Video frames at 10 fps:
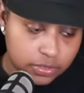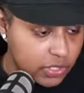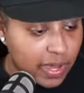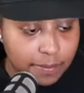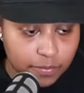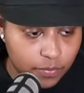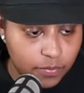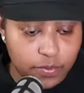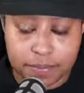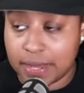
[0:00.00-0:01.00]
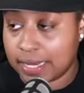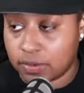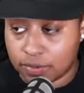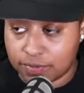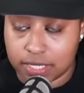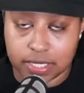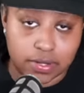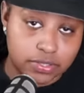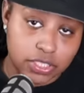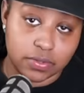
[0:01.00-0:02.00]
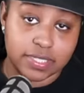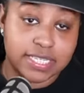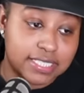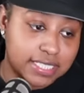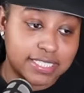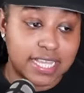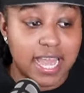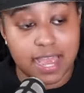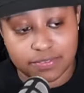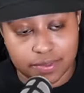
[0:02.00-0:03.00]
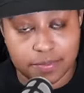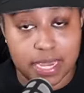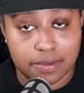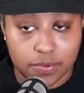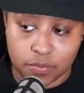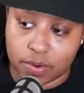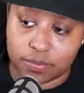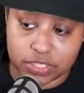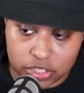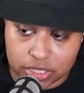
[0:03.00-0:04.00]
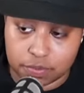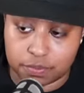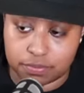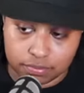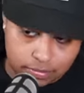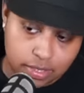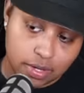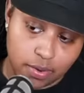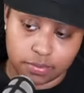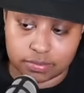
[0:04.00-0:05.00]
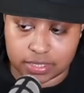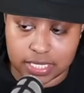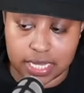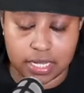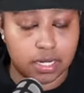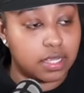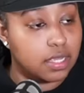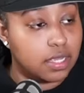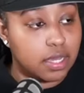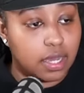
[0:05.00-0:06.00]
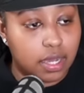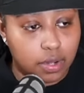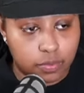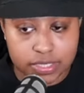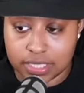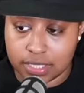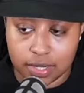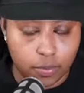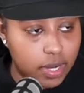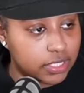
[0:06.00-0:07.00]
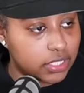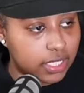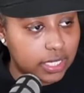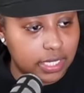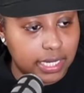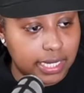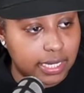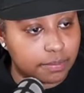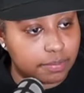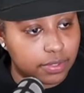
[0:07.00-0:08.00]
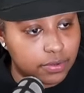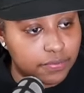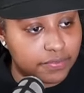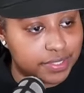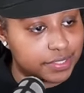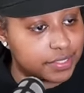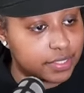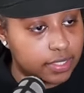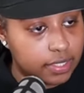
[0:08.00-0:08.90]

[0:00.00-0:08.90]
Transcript: so we back on the video. So this is the aftermath of what we just... you know, said, we sitting here watching it, and Blueface,